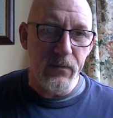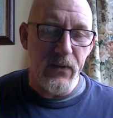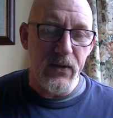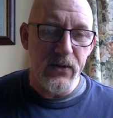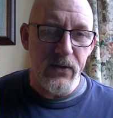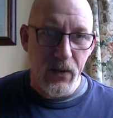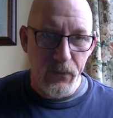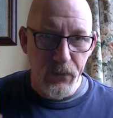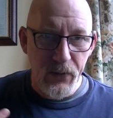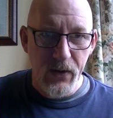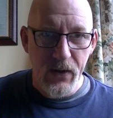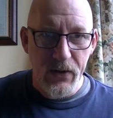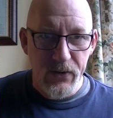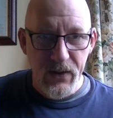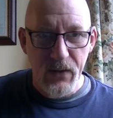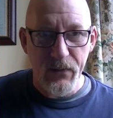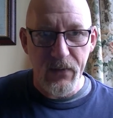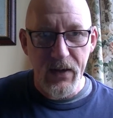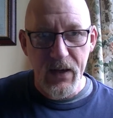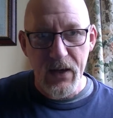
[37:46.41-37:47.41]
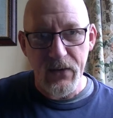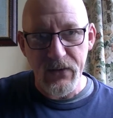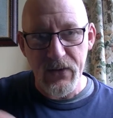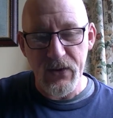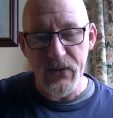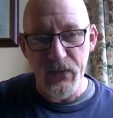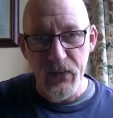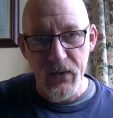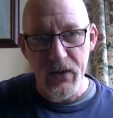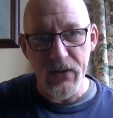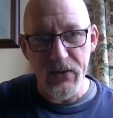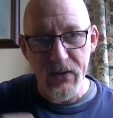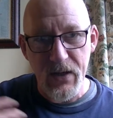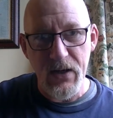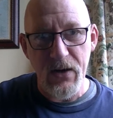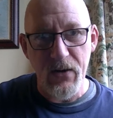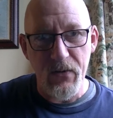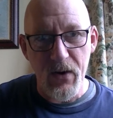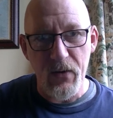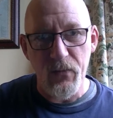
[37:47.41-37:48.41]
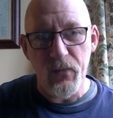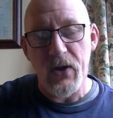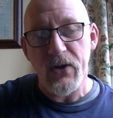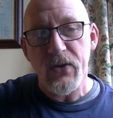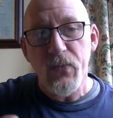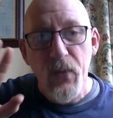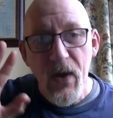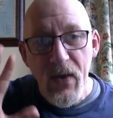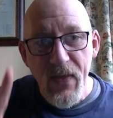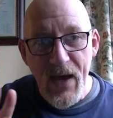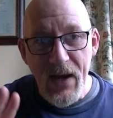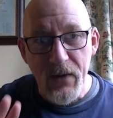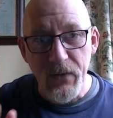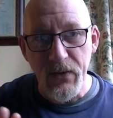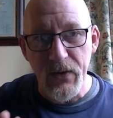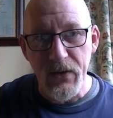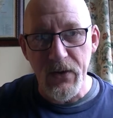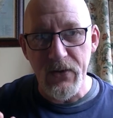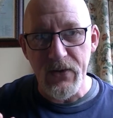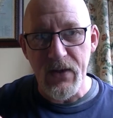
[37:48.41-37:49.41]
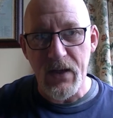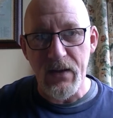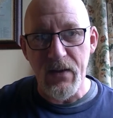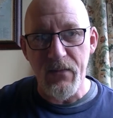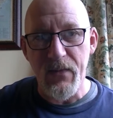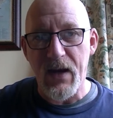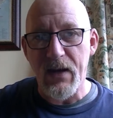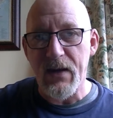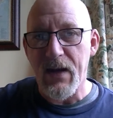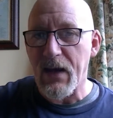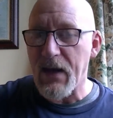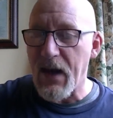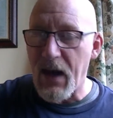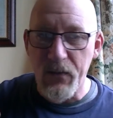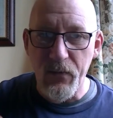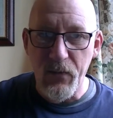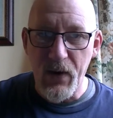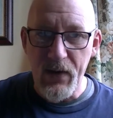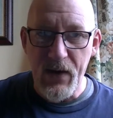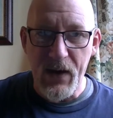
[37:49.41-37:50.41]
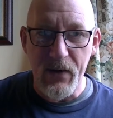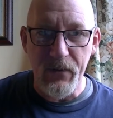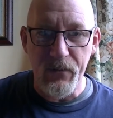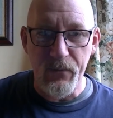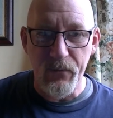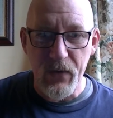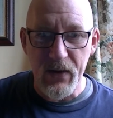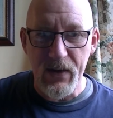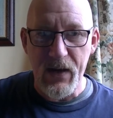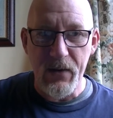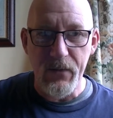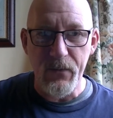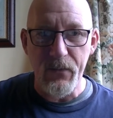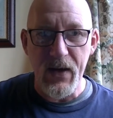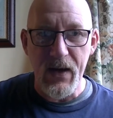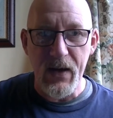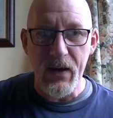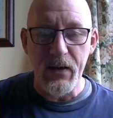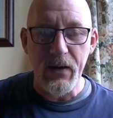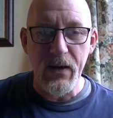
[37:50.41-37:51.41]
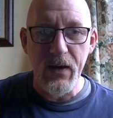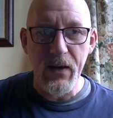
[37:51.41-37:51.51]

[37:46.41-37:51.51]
So putting somebody else's words in your own words without losing the meaning and without being